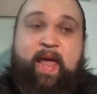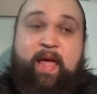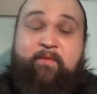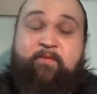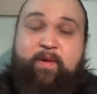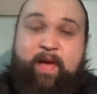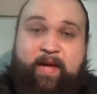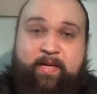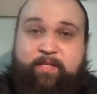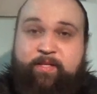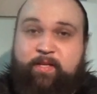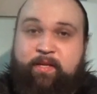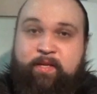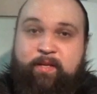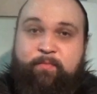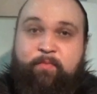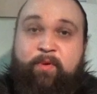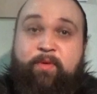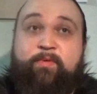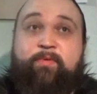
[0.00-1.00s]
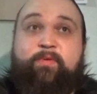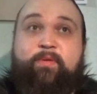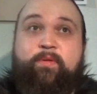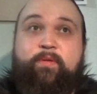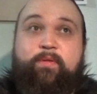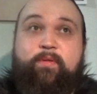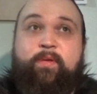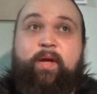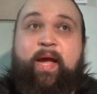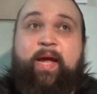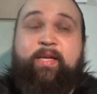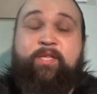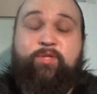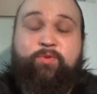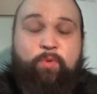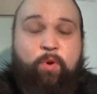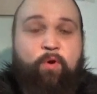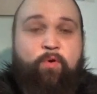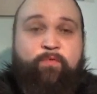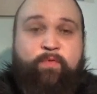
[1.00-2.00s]
Something I've actually we
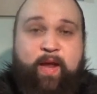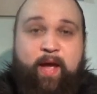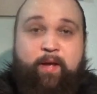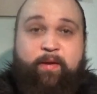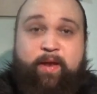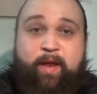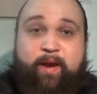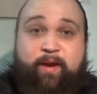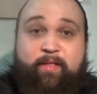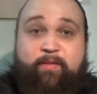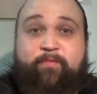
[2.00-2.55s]
I drove